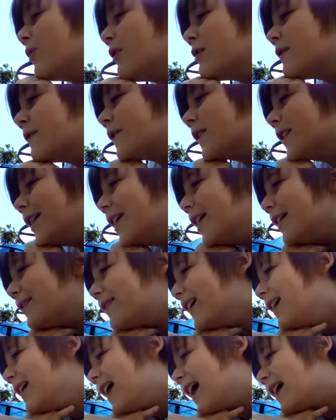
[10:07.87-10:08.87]
out of
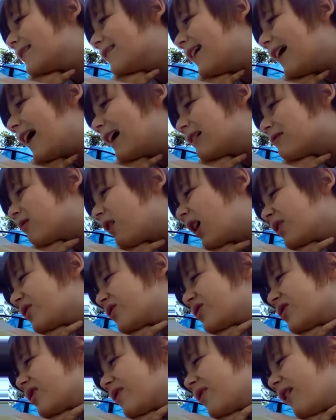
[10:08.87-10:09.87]
the ladder and
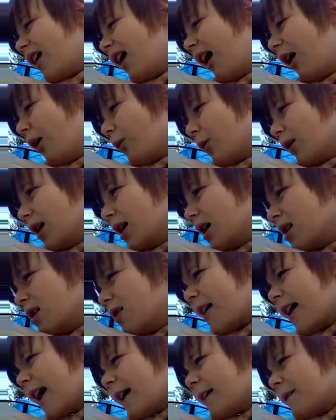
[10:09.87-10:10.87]
rushed to the hole,
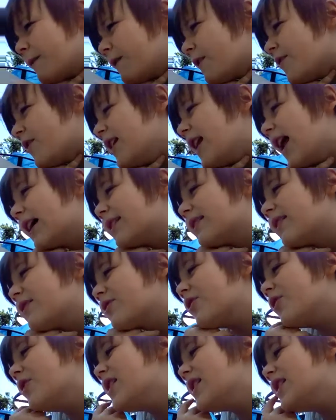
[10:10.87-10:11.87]
looking for the ladder
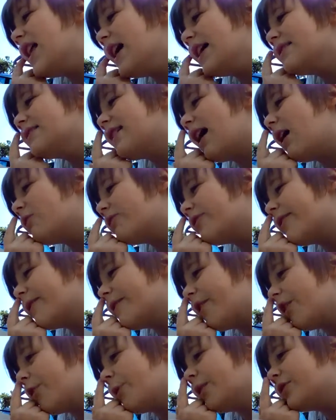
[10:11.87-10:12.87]
that led down to
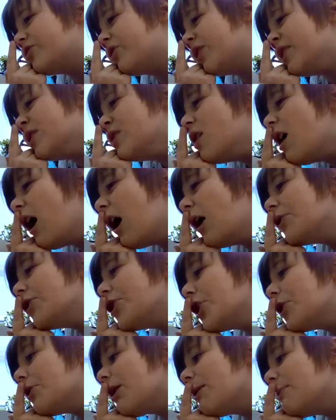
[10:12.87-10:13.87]
the faraway tree. "Oh
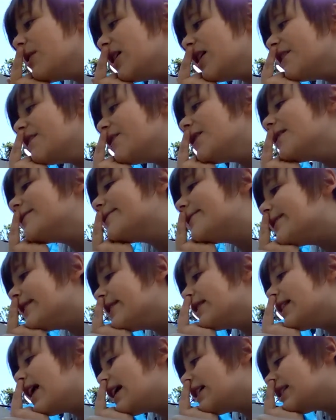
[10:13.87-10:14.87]
no, I believe this
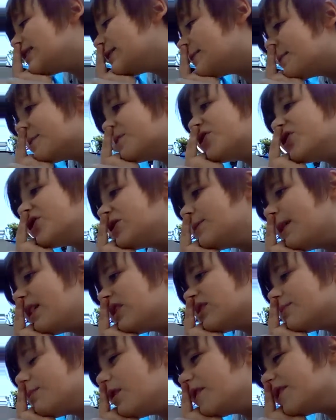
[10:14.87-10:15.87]
land is just
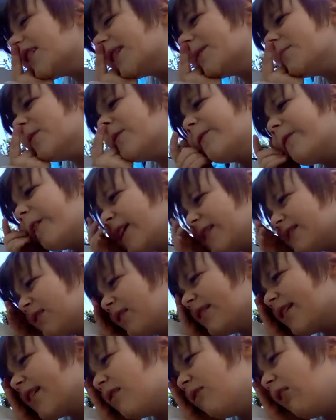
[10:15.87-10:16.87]
about to move," said Moonface,
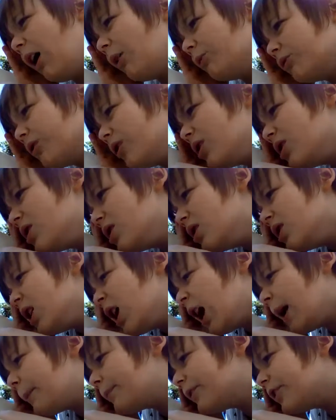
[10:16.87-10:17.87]
looking around.
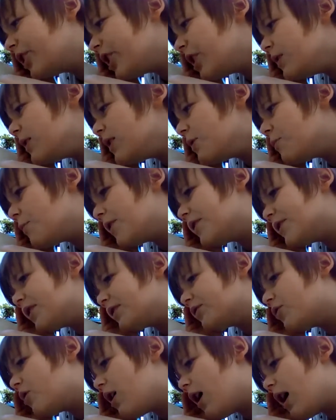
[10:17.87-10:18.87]
A peculiar wind
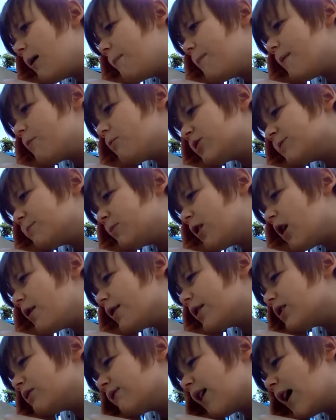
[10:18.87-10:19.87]
had got up and was
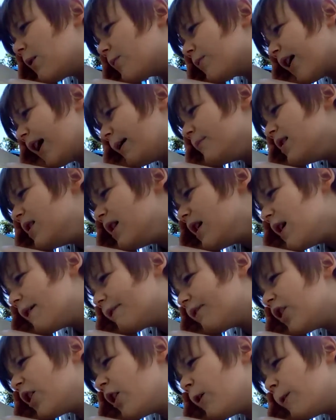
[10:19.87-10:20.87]
blowing round them.
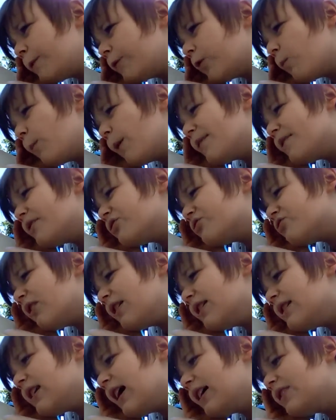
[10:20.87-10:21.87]
Very often when the
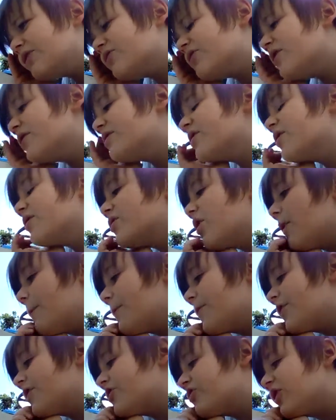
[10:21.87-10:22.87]
strange lands at the
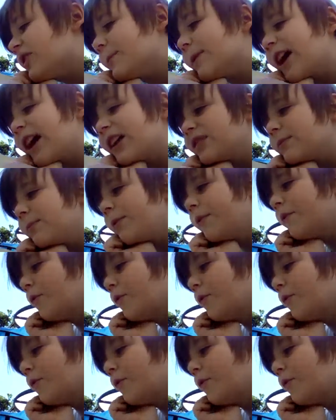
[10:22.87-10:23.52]
top of the tree began